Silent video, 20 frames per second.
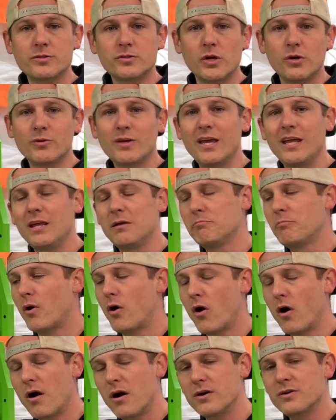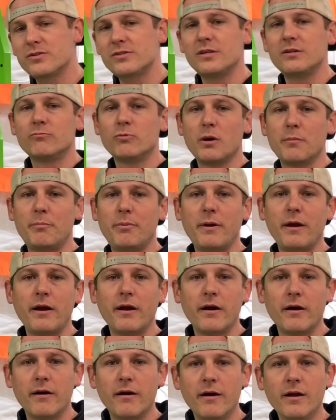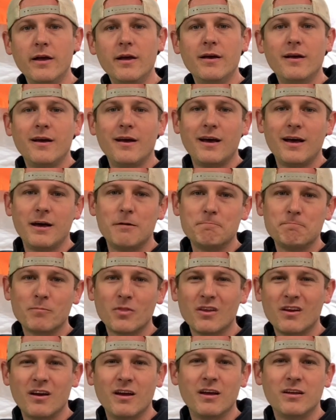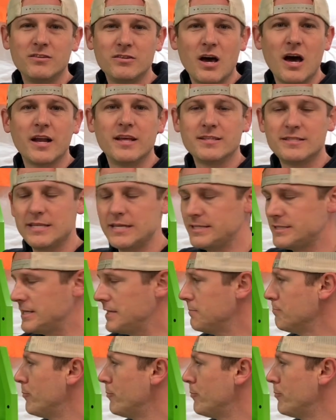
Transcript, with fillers: So getting parts and repair um, uh, not as easy.